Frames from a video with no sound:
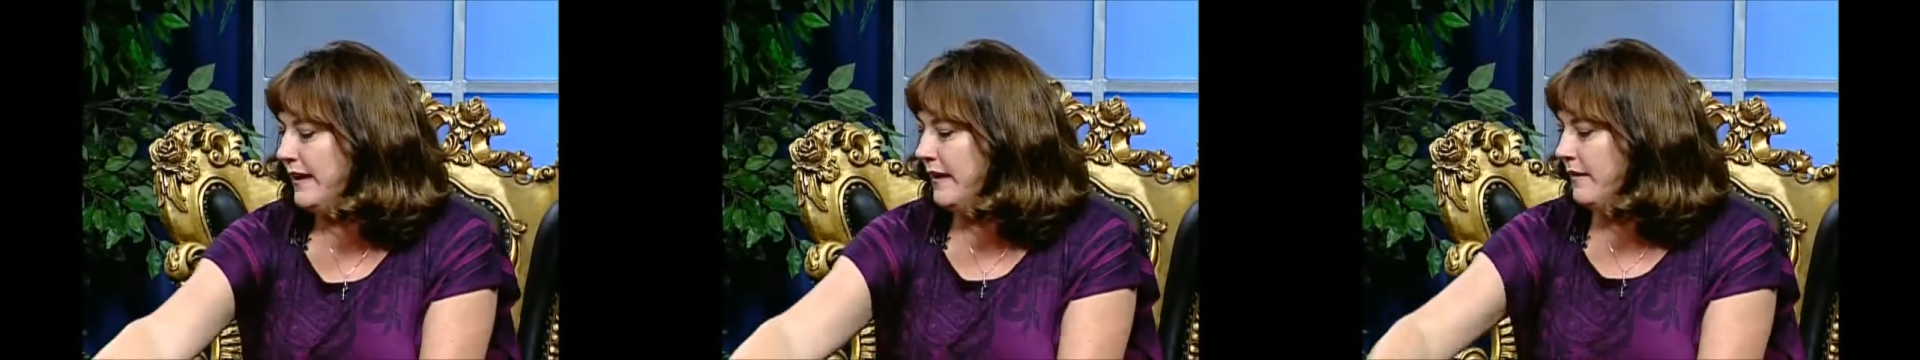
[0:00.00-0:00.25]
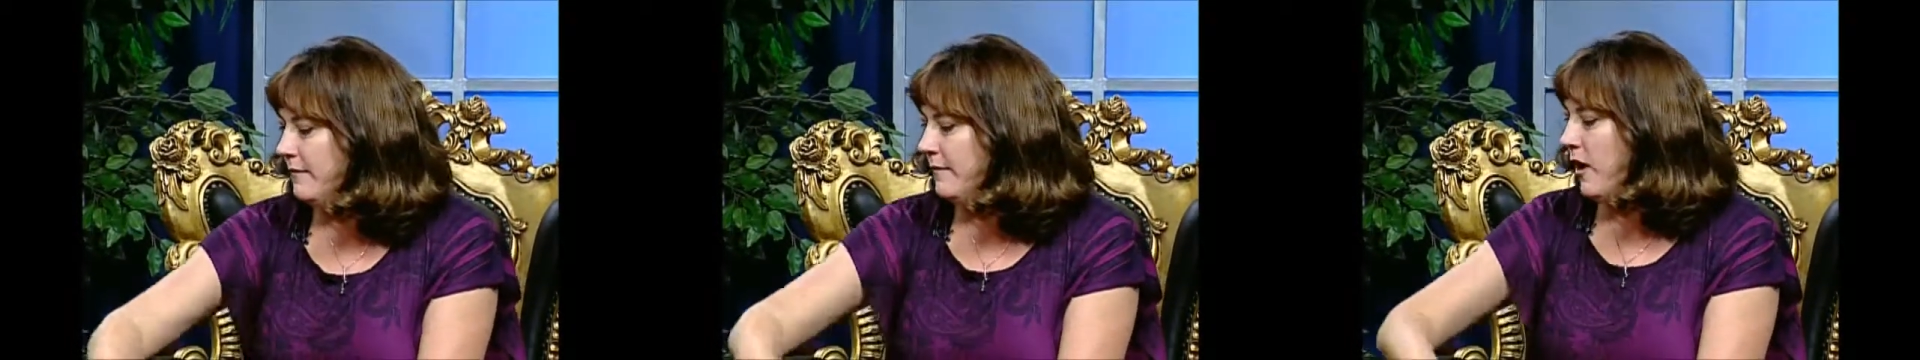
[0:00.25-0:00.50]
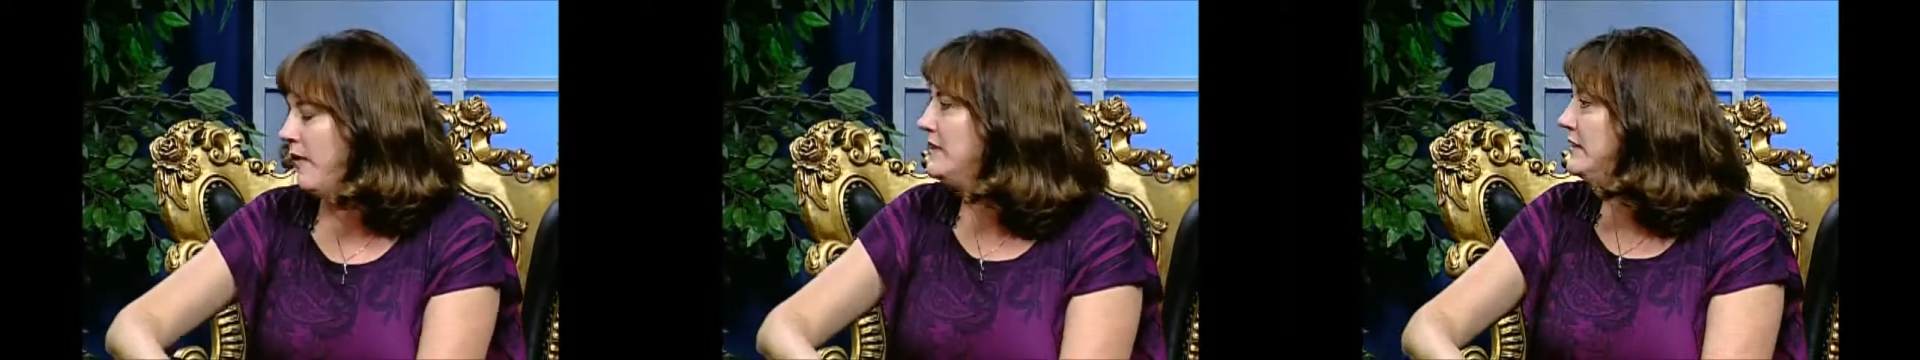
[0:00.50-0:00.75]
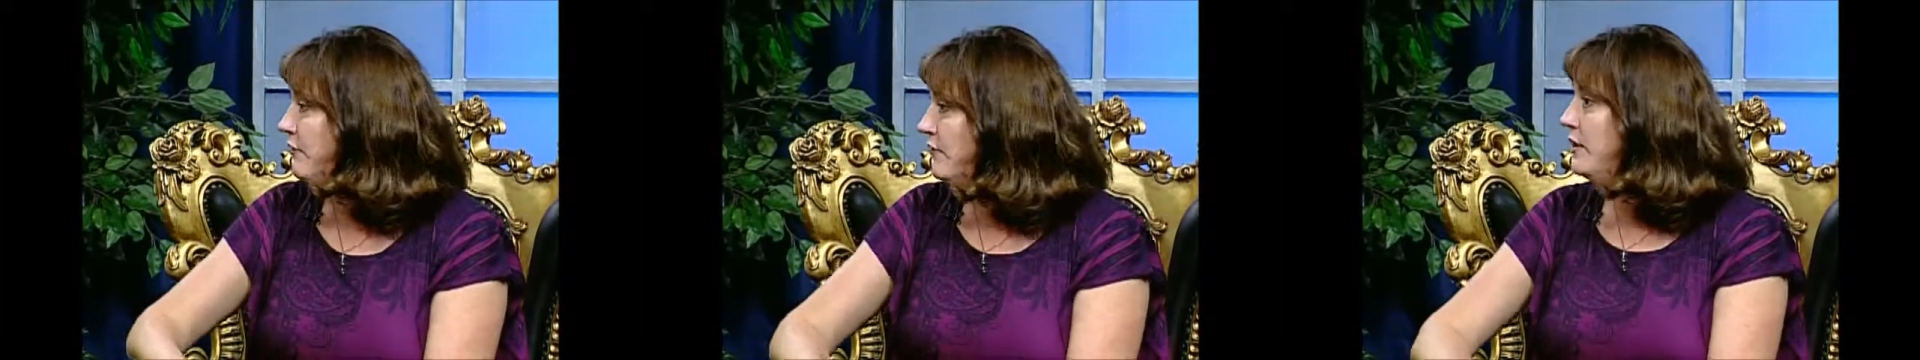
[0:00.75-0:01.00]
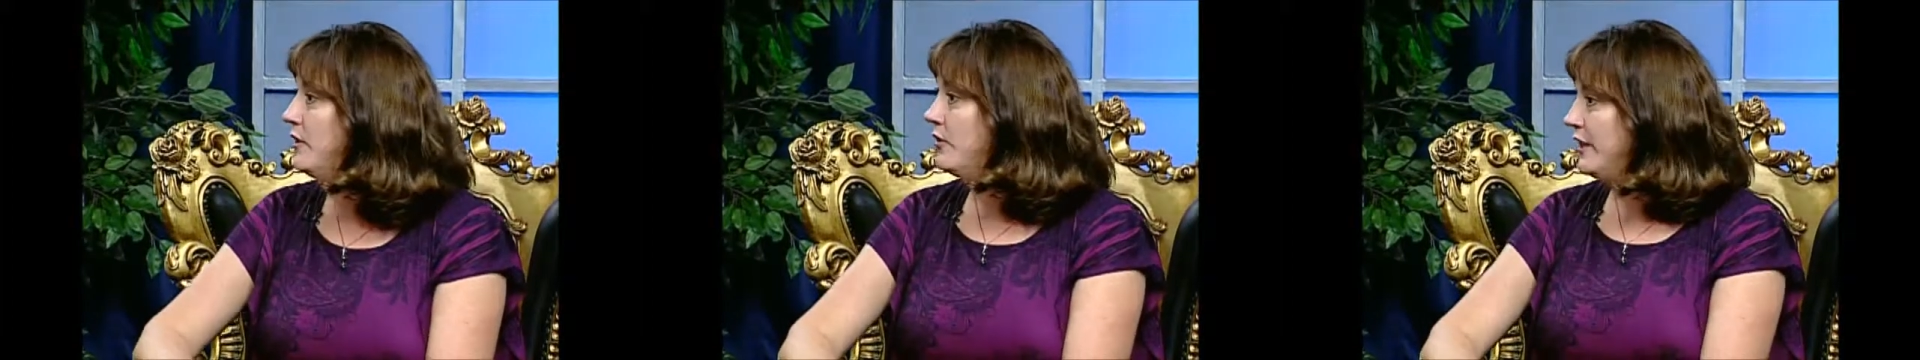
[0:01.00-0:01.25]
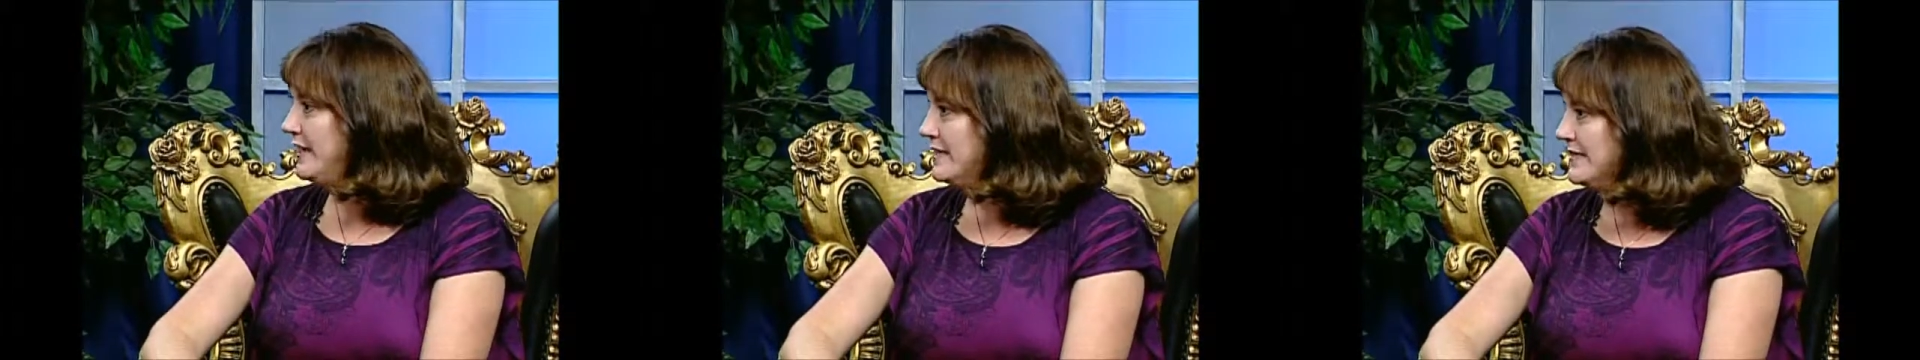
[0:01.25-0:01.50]
um, all these different
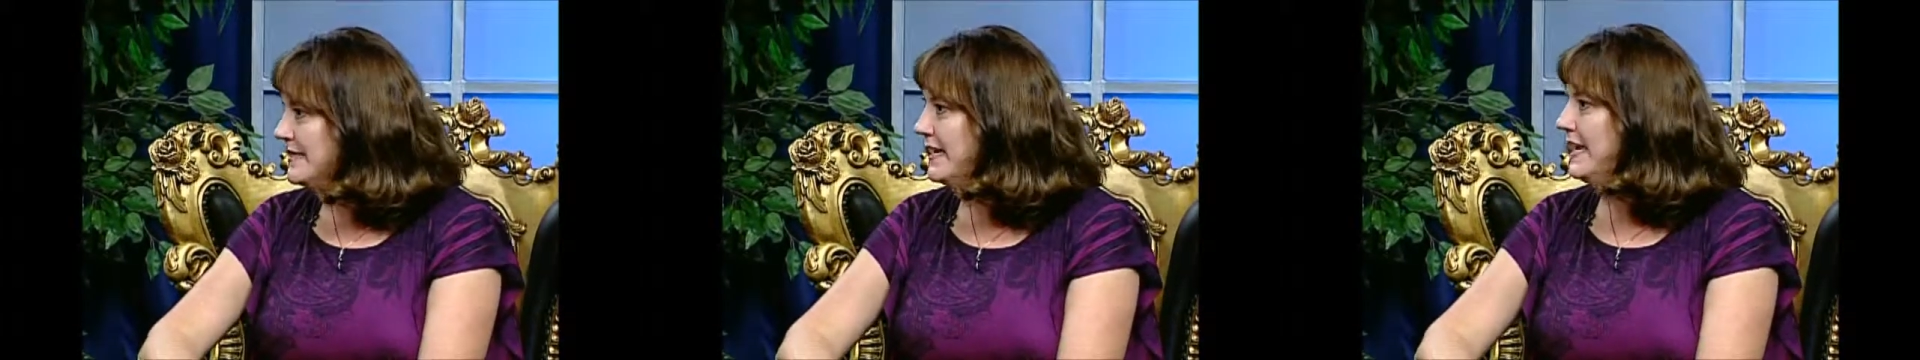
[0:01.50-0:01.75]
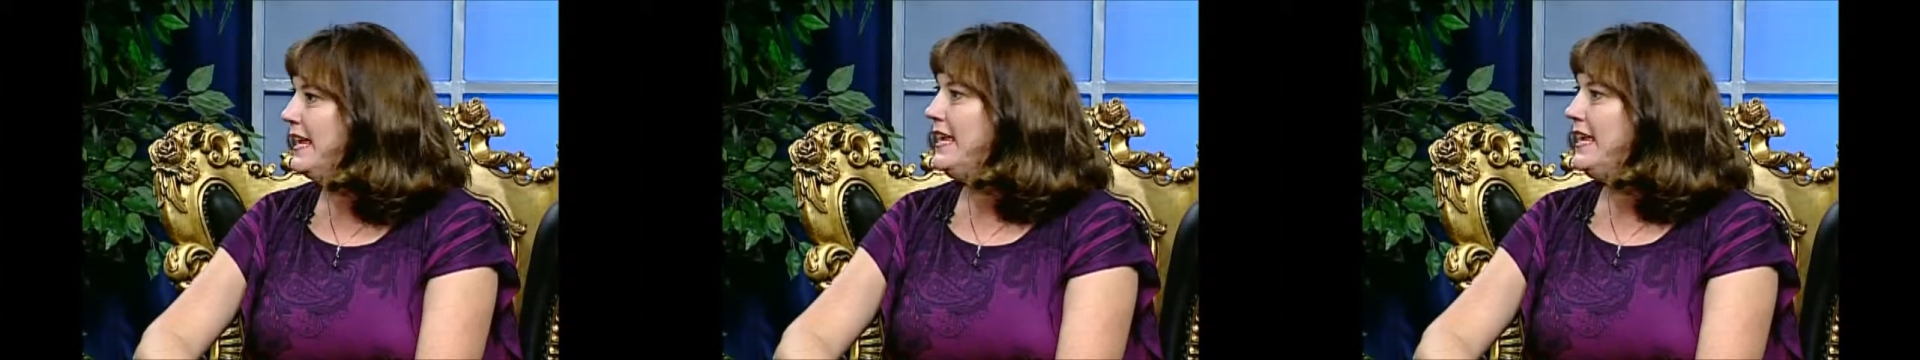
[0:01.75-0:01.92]
figurines.